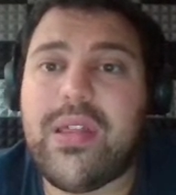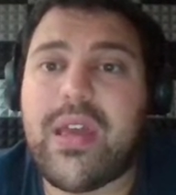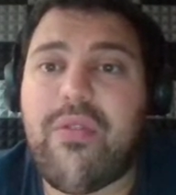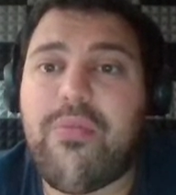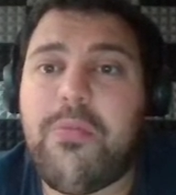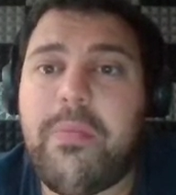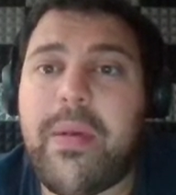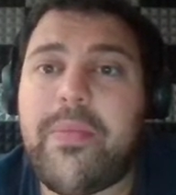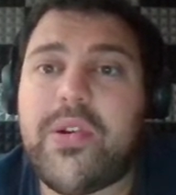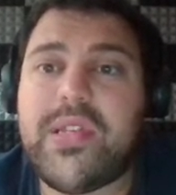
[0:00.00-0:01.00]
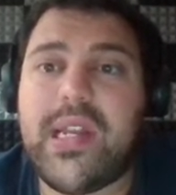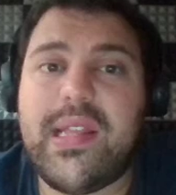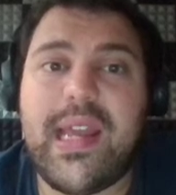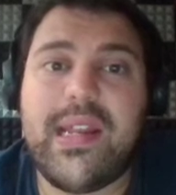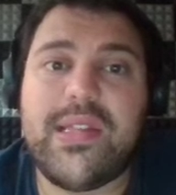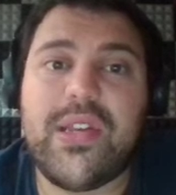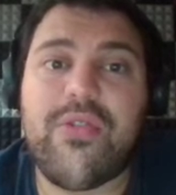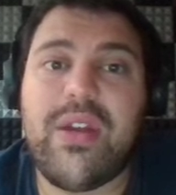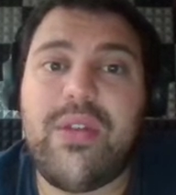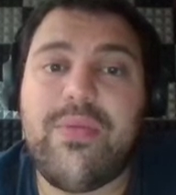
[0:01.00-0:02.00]
the government members in attendance
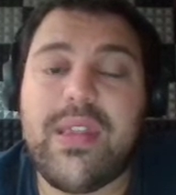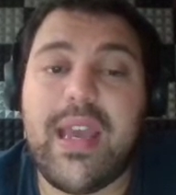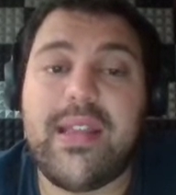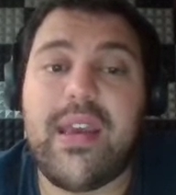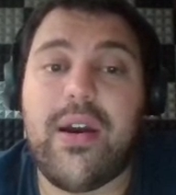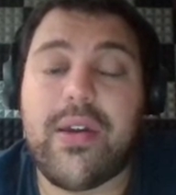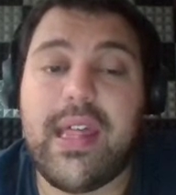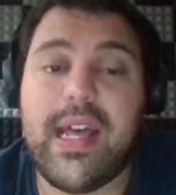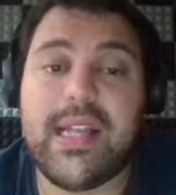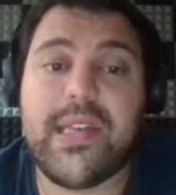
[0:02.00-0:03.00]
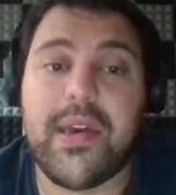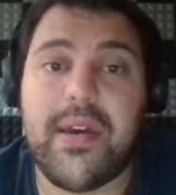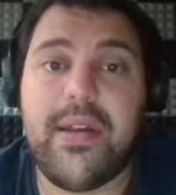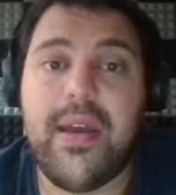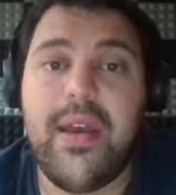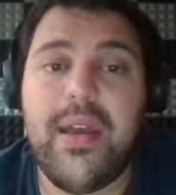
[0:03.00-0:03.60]
agreed with the idea. Okay, that's good.